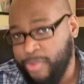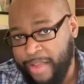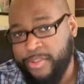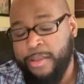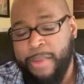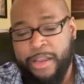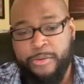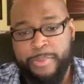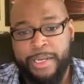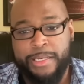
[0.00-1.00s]
drafting
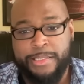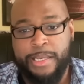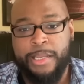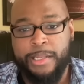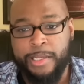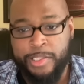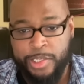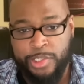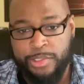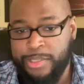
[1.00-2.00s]
Michael Penix in
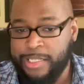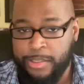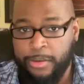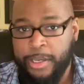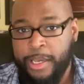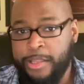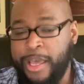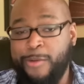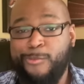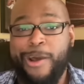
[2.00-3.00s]
addition to that. So
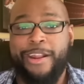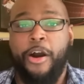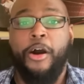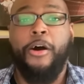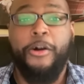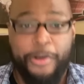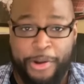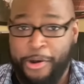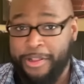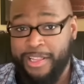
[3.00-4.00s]
they went
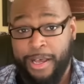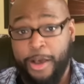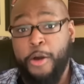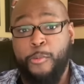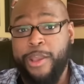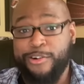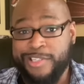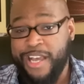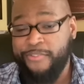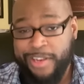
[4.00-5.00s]
hard on the, we are
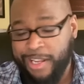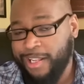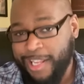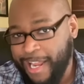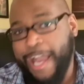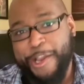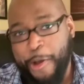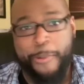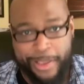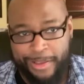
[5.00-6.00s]
definitely not
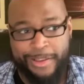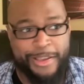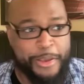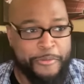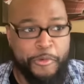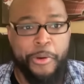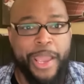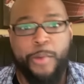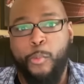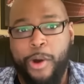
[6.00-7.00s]
going for
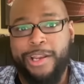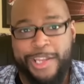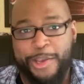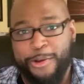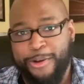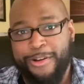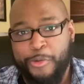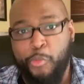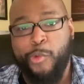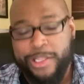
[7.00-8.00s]
a one-year
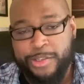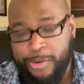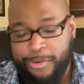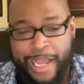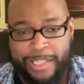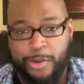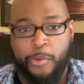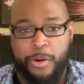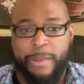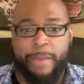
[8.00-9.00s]
rental at the
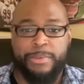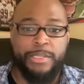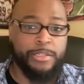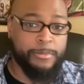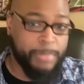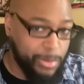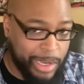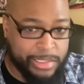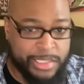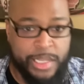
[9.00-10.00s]
quarterback position.
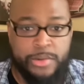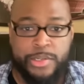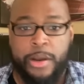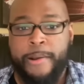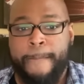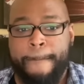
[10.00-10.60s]
Meanwhile, the Steelers are.